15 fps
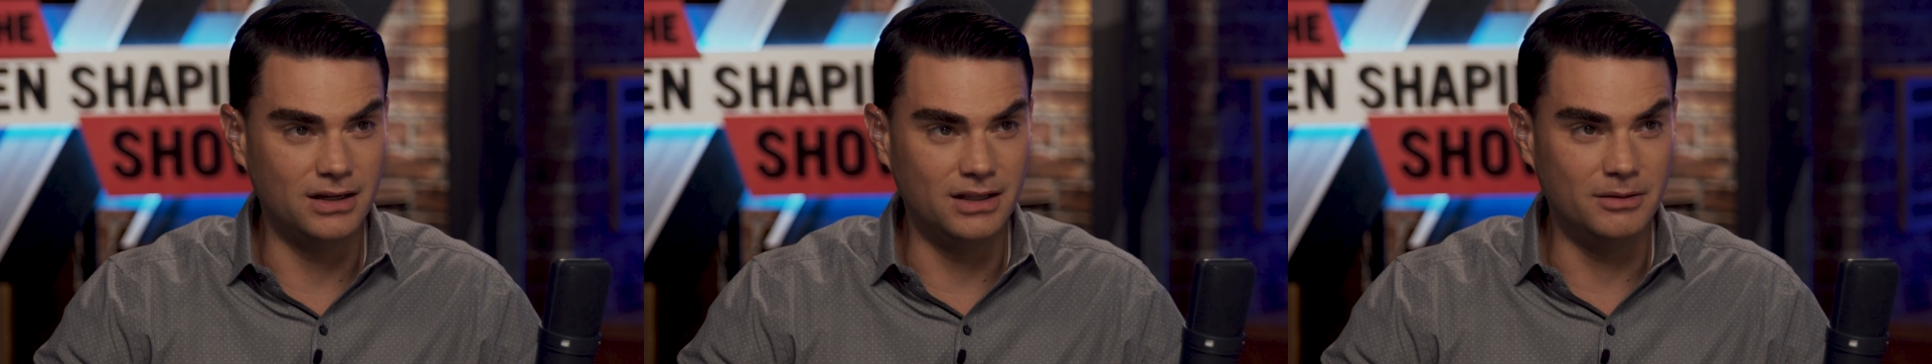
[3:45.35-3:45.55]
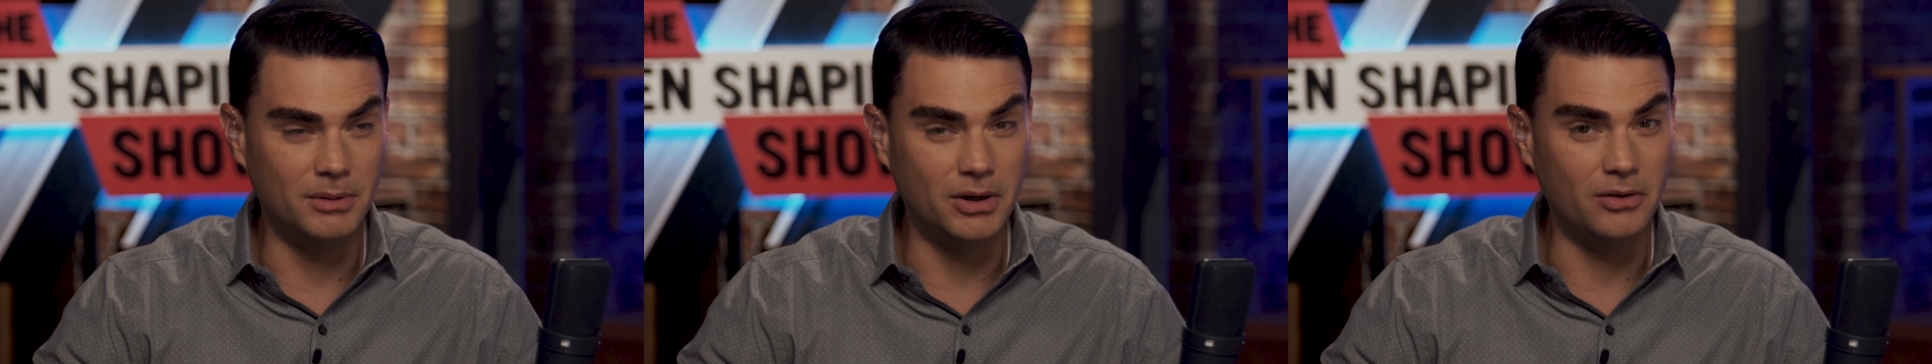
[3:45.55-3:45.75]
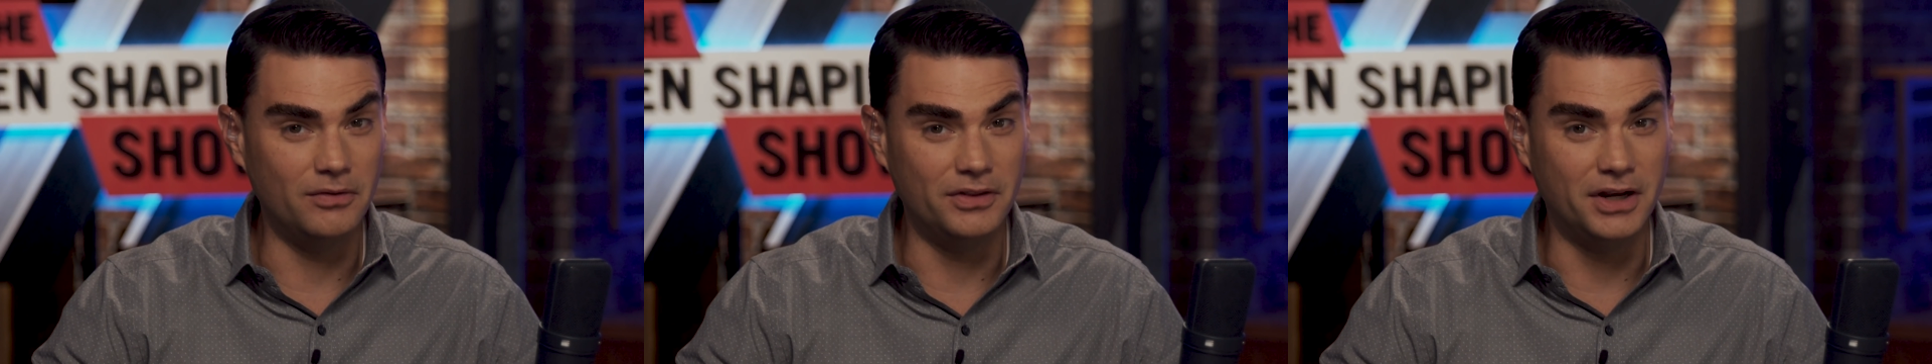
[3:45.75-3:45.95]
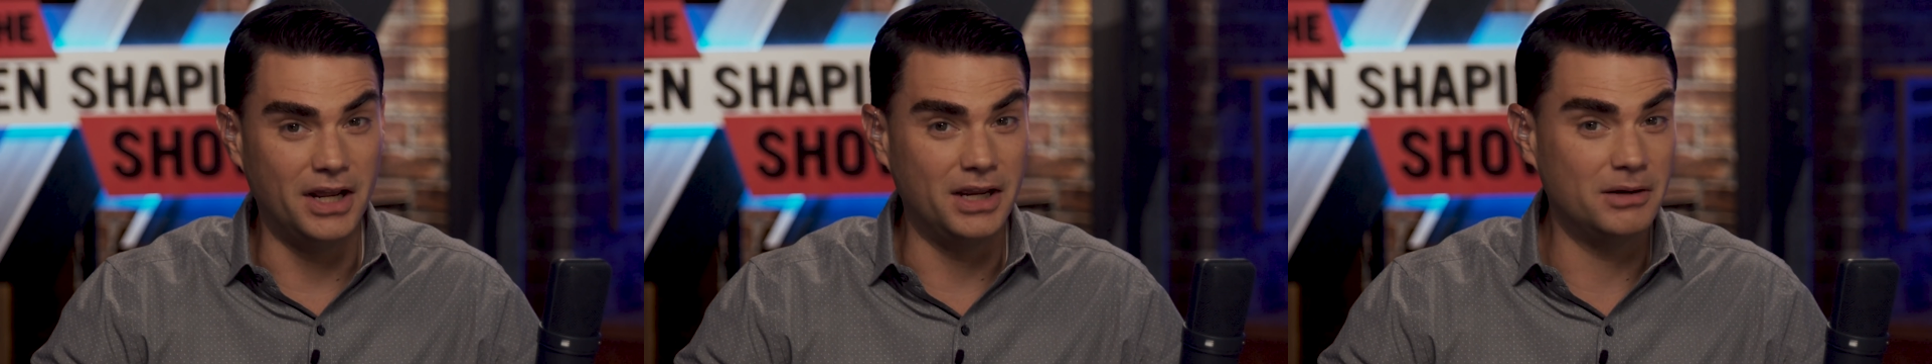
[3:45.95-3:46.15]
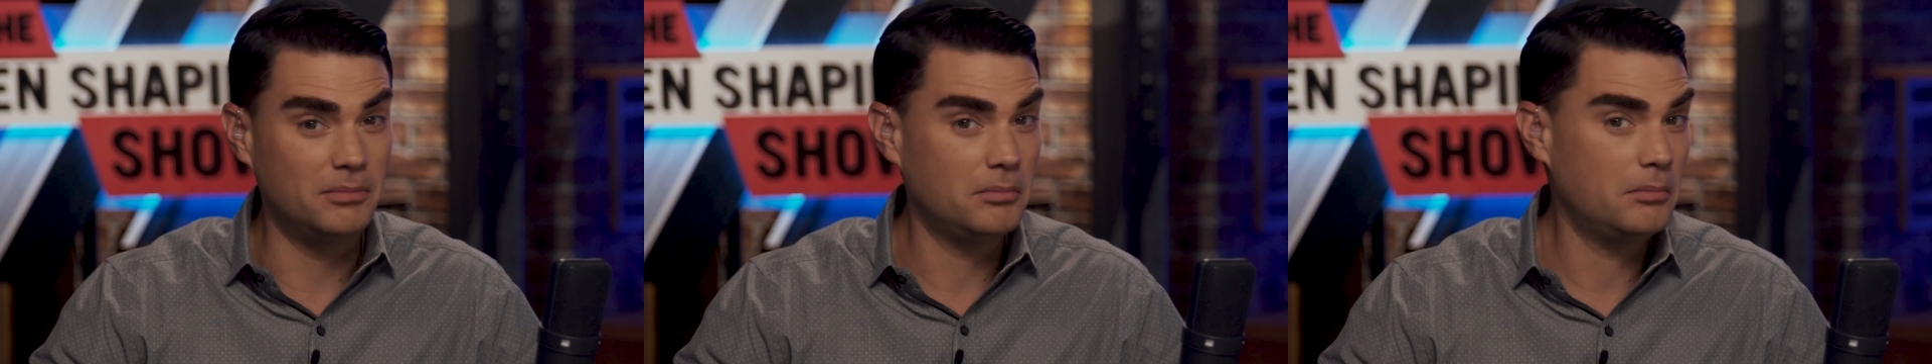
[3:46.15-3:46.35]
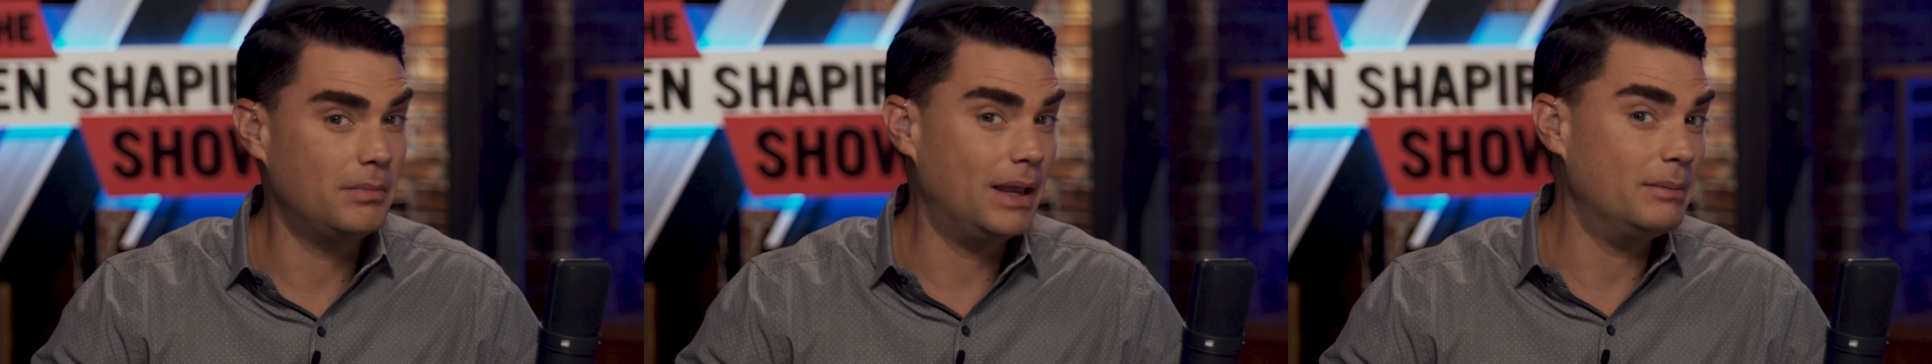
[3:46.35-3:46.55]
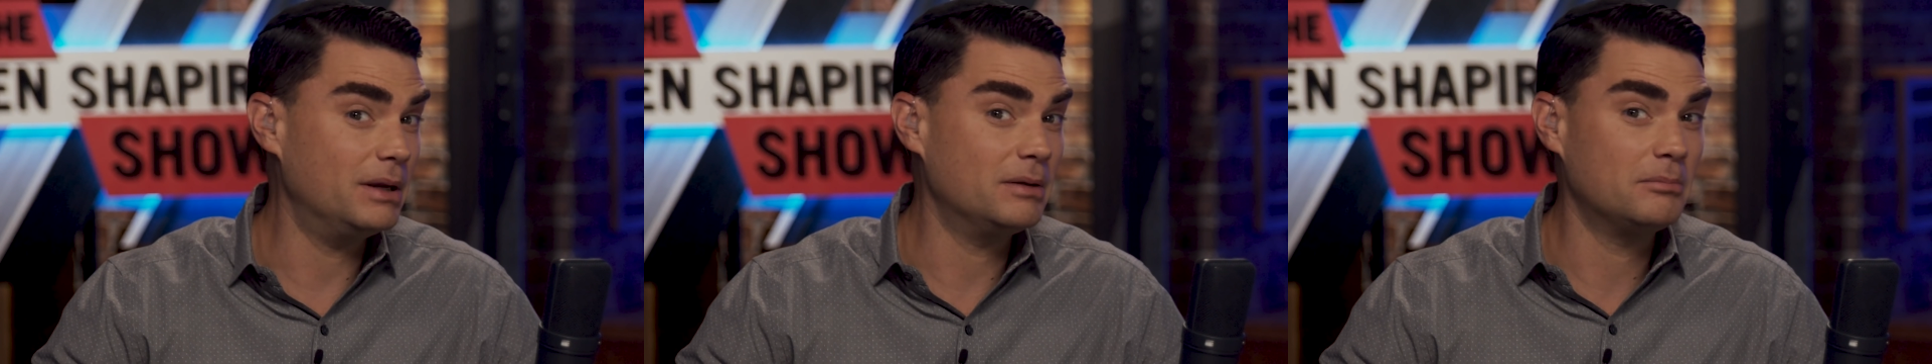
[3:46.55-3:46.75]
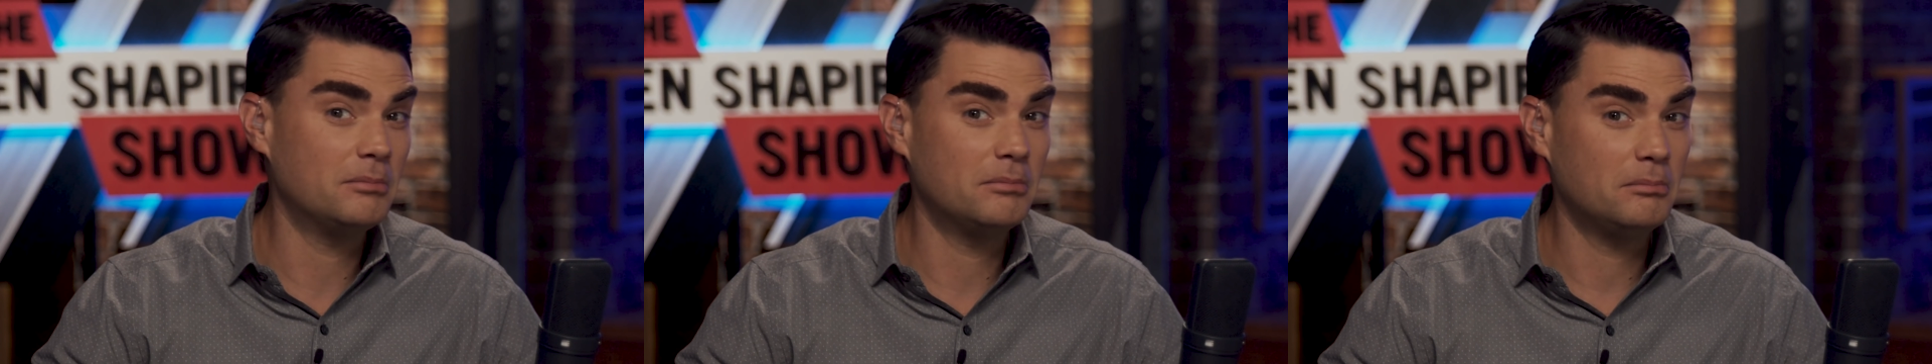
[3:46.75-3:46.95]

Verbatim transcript: in the middle of the day. Maybe.